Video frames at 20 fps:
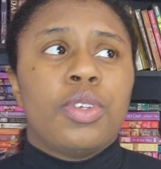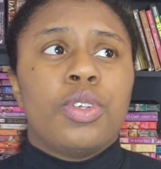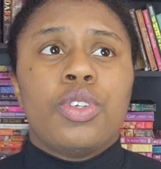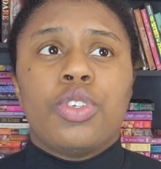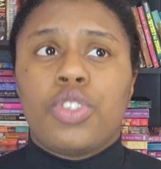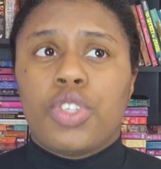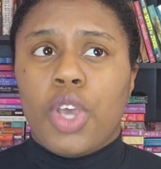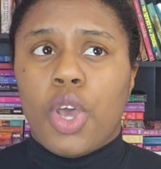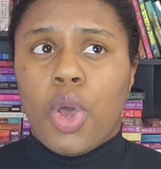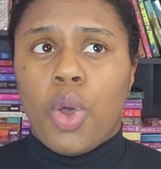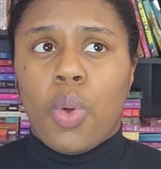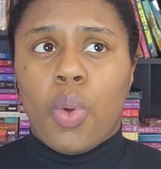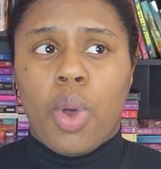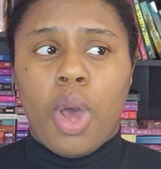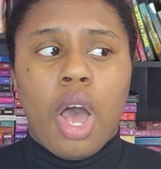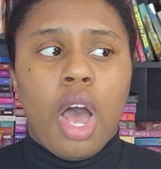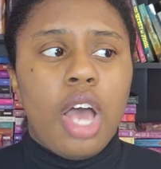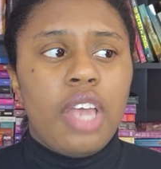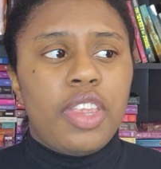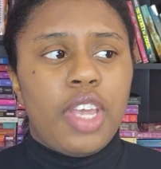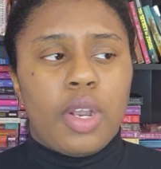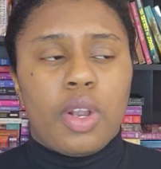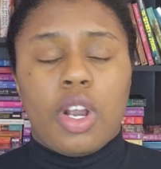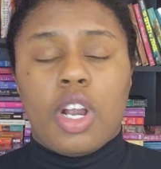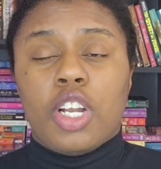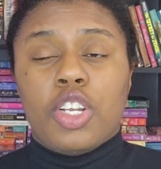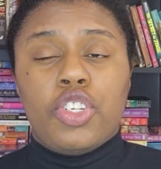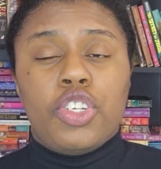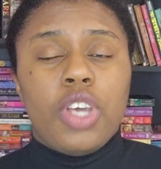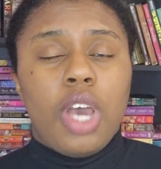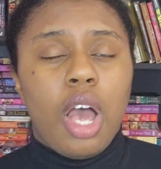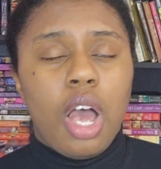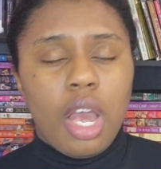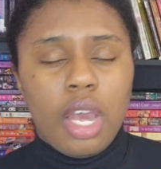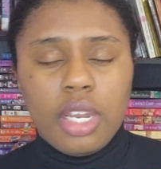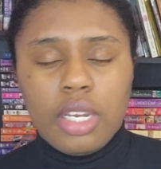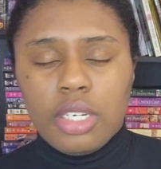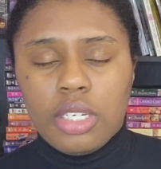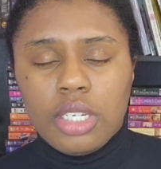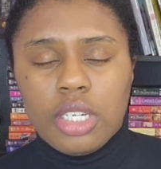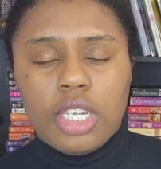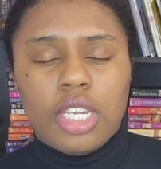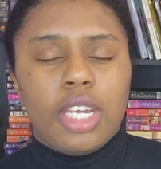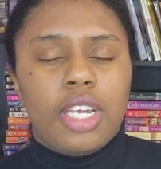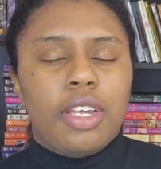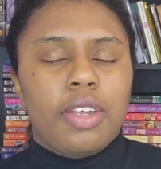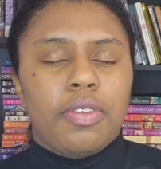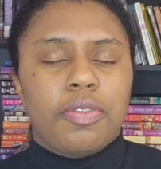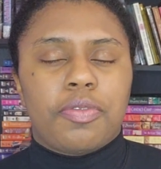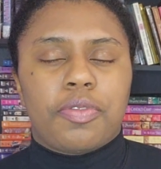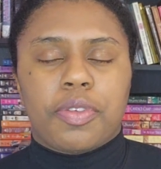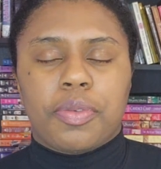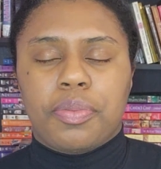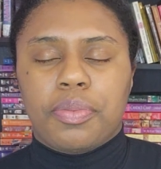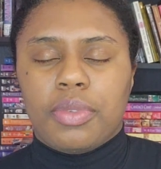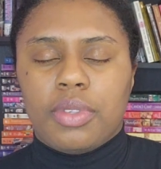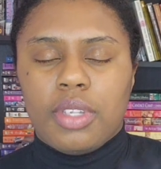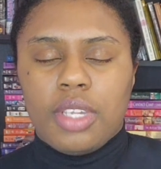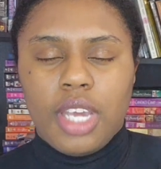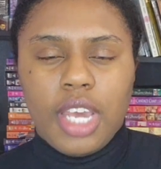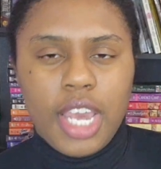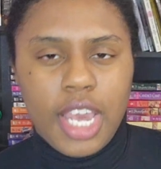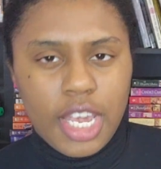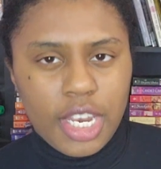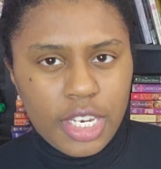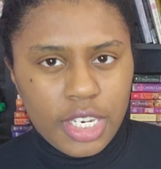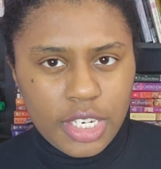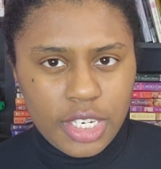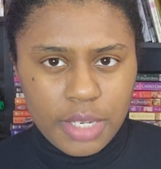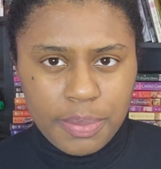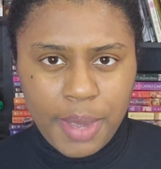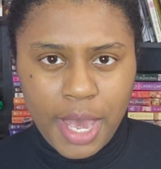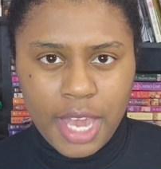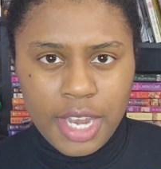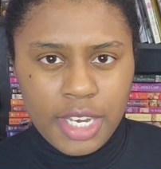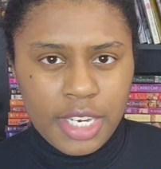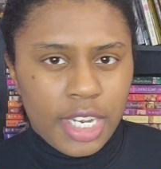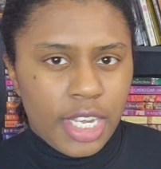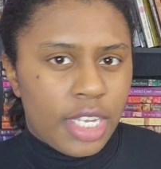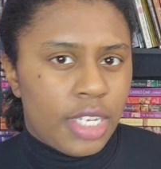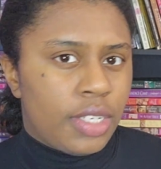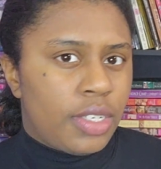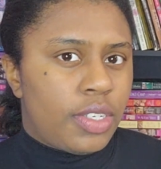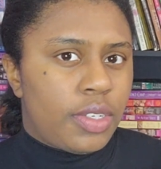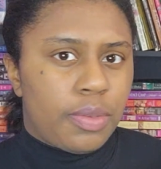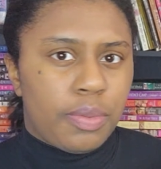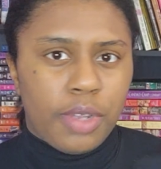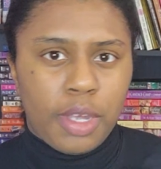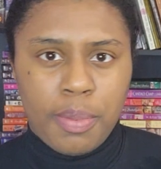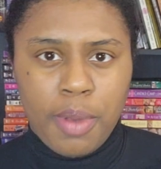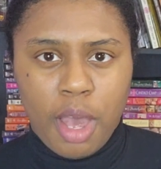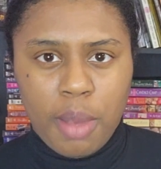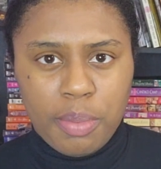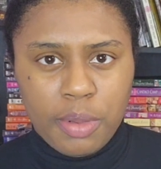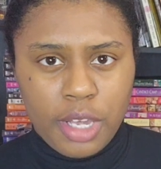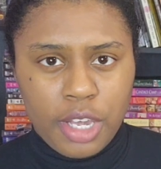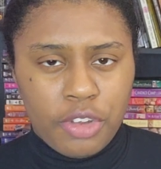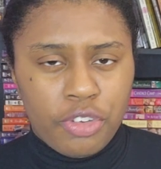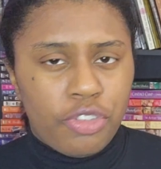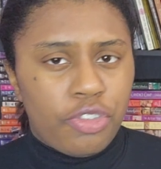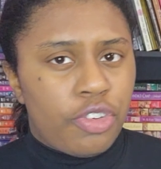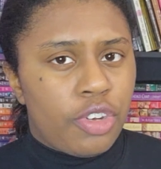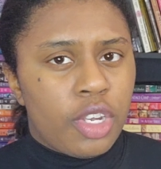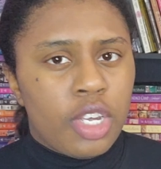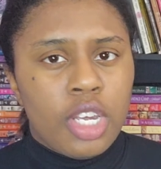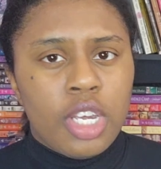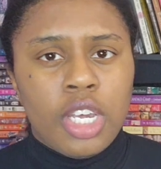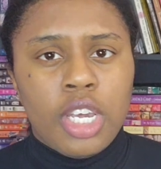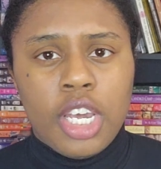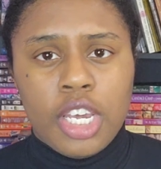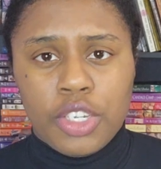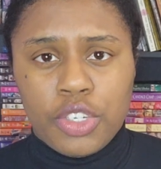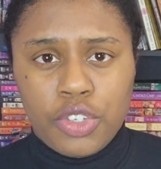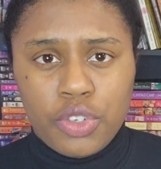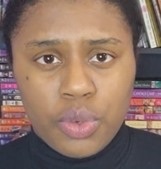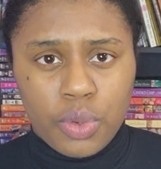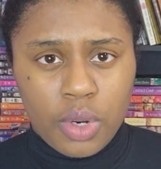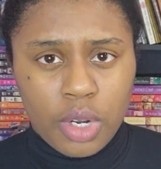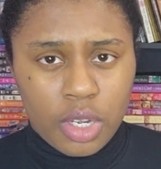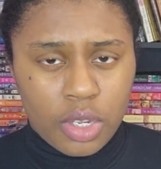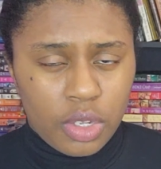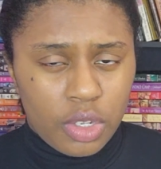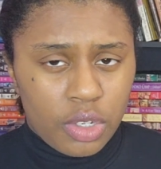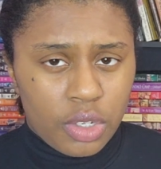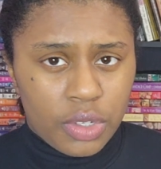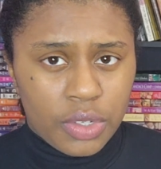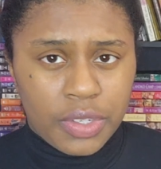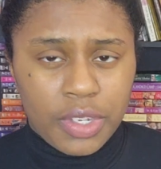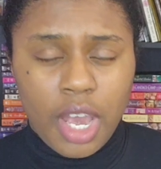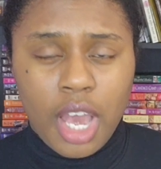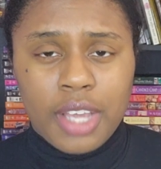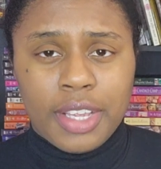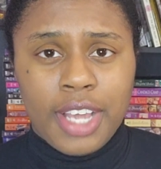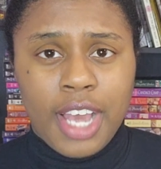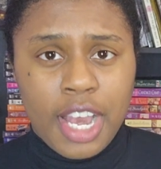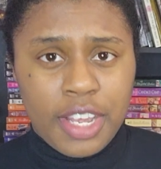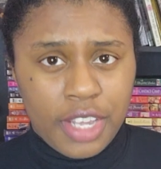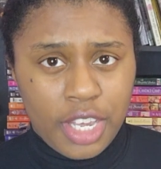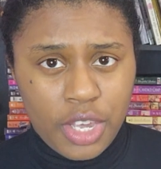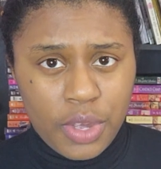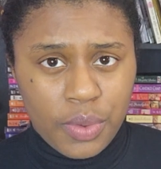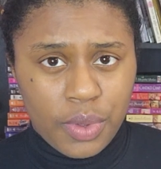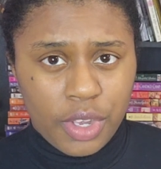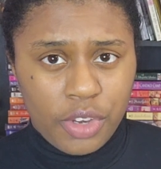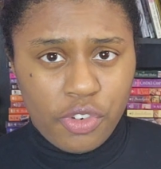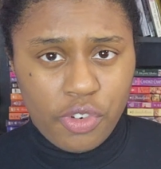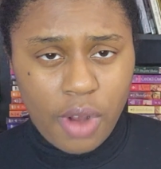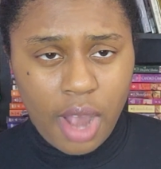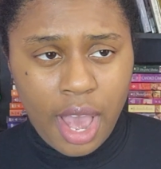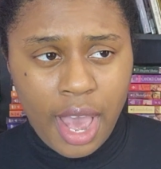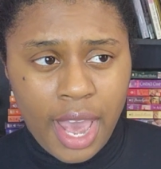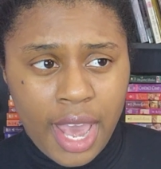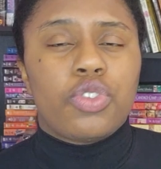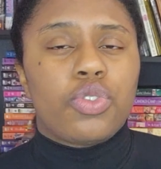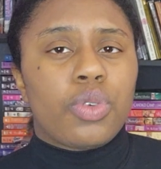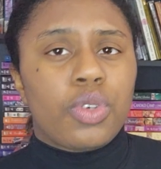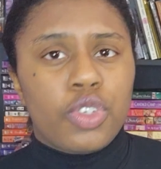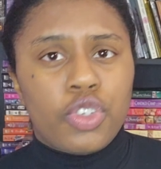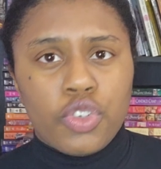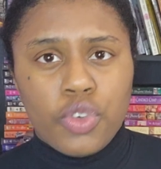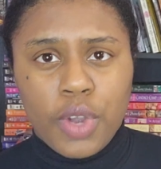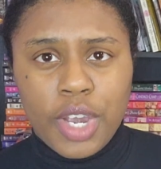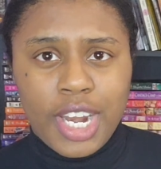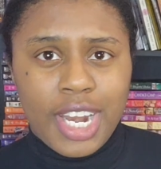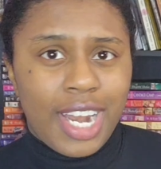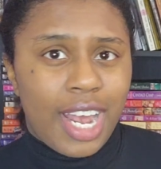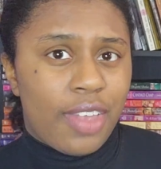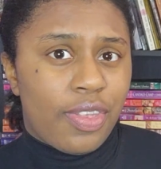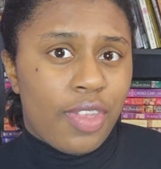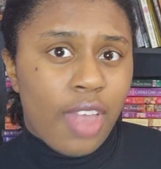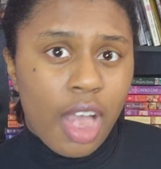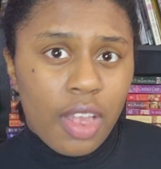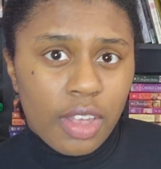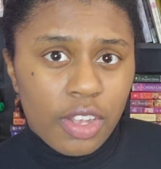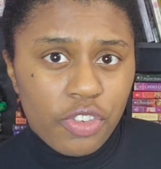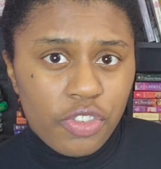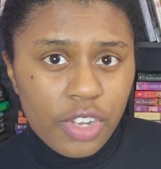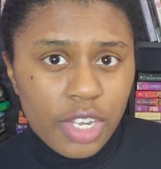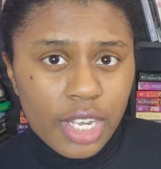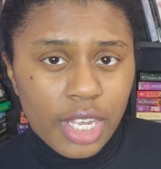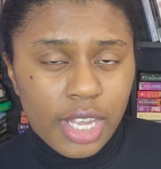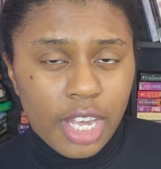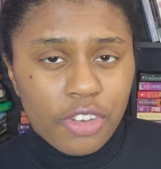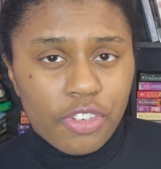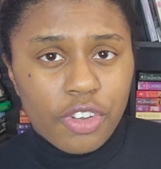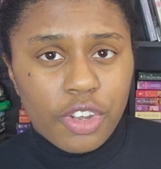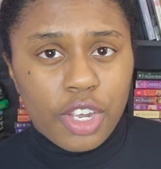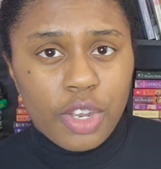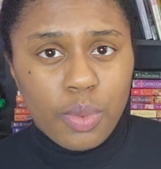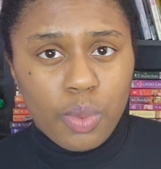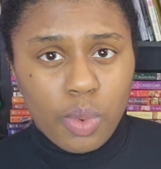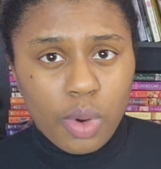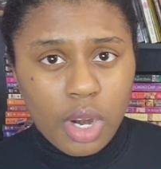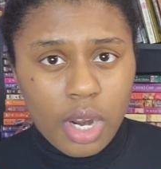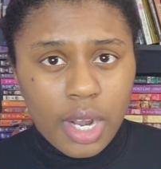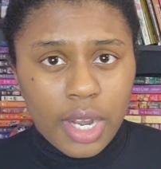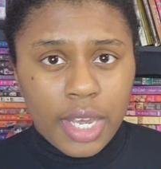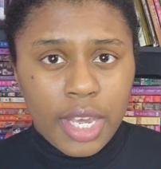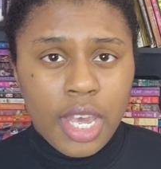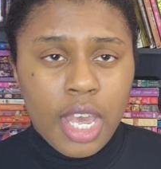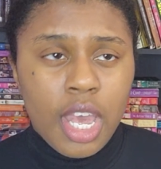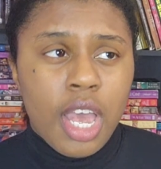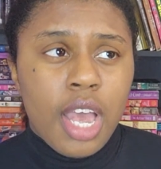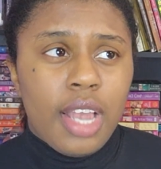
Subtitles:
So there are a ton of independently published historicals online that you could try. Short story and an anthology collection could work.